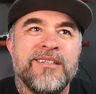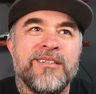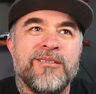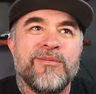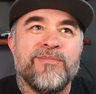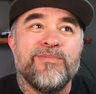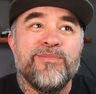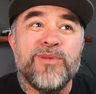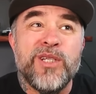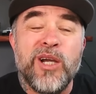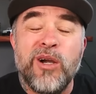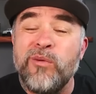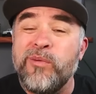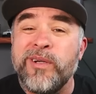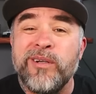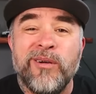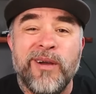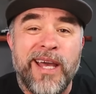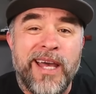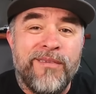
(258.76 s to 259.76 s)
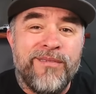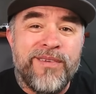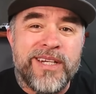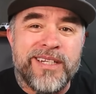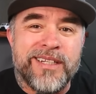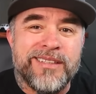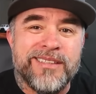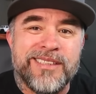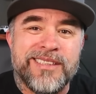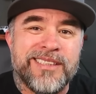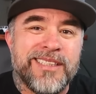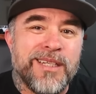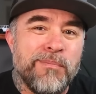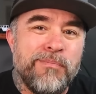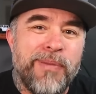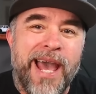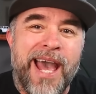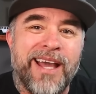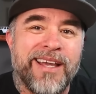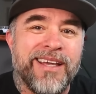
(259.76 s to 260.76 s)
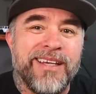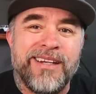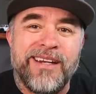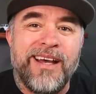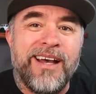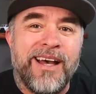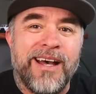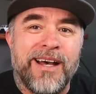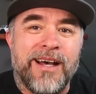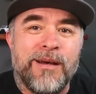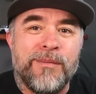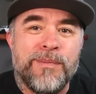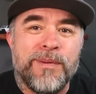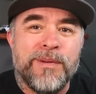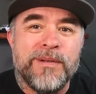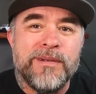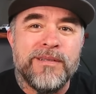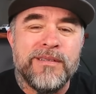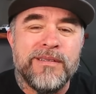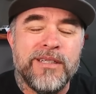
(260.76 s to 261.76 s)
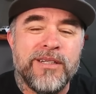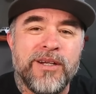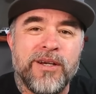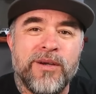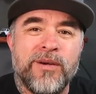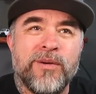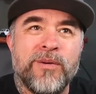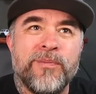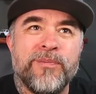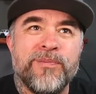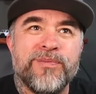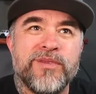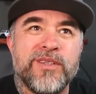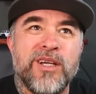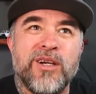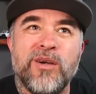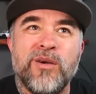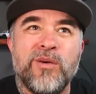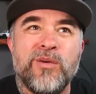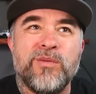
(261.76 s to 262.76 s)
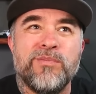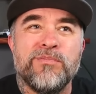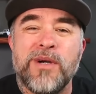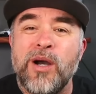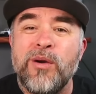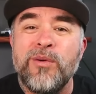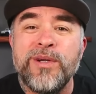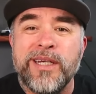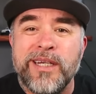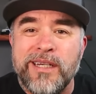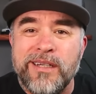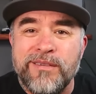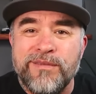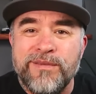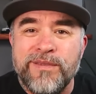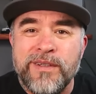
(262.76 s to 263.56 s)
no real evidence to back it up, no motive,